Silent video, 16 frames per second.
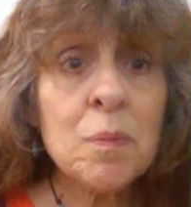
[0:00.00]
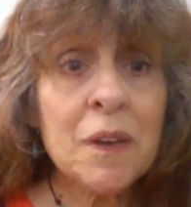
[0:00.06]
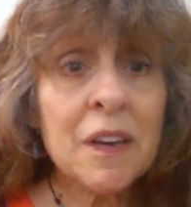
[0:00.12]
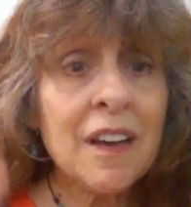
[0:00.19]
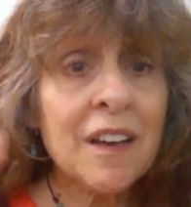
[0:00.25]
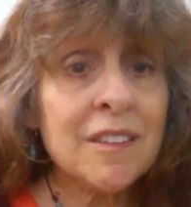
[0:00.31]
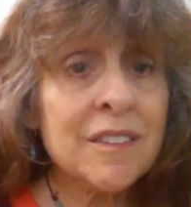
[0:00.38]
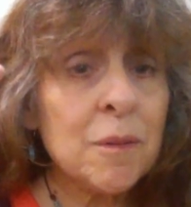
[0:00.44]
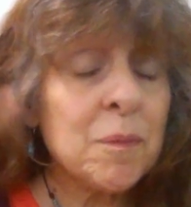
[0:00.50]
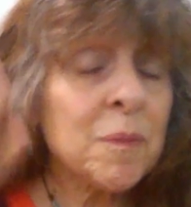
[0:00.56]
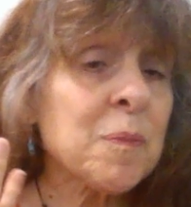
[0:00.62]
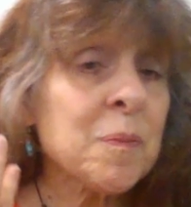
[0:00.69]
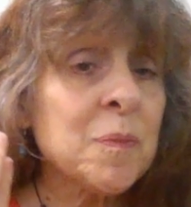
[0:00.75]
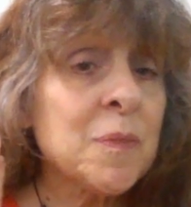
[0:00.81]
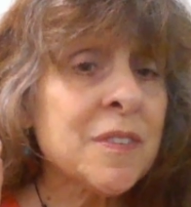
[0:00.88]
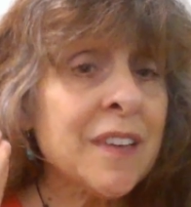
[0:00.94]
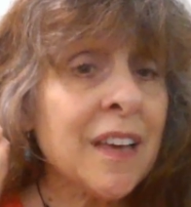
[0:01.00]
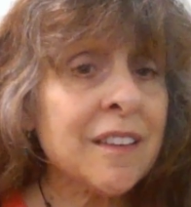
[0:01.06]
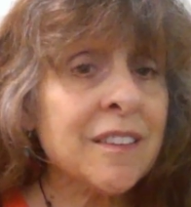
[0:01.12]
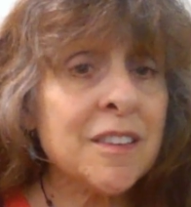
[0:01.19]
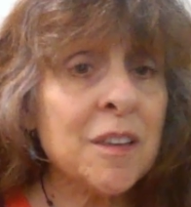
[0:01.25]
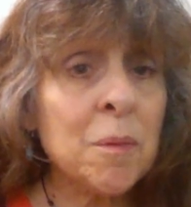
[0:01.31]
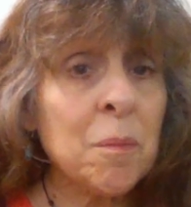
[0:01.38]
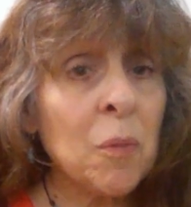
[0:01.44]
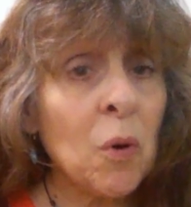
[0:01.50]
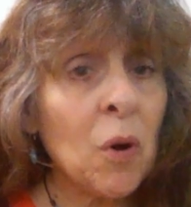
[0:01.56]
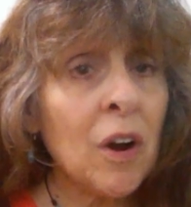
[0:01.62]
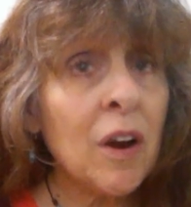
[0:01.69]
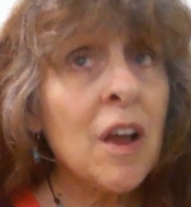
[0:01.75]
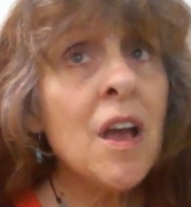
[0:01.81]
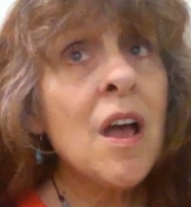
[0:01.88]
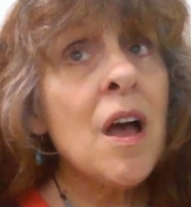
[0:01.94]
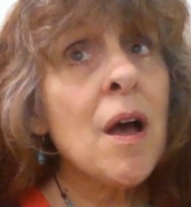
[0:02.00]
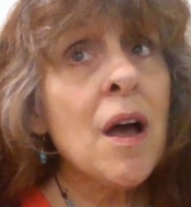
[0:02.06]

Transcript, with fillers: because it sets it more